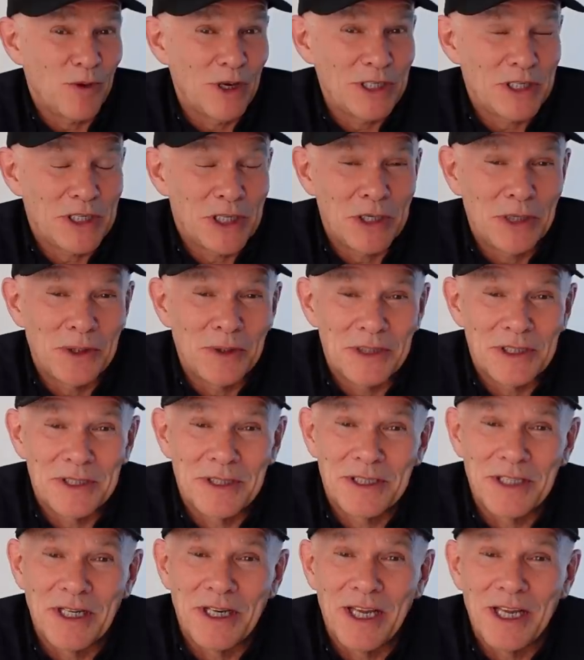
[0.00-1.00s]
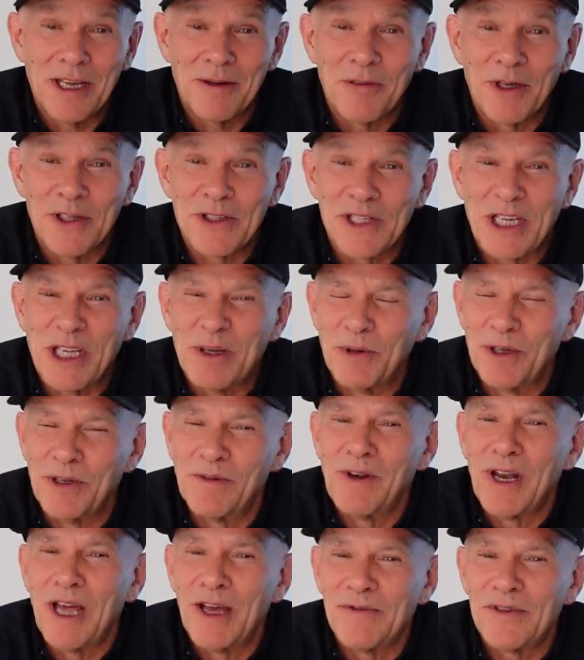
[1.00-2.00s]
one two today at Monza. He would
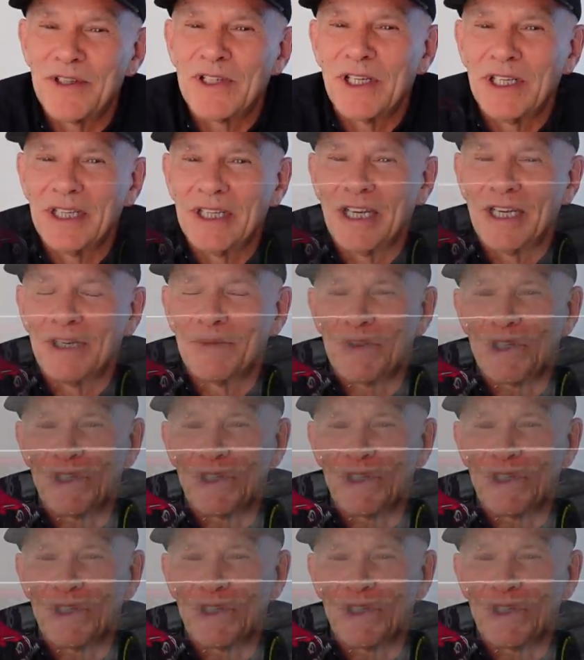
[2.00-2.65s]
have loved seeing that, I'm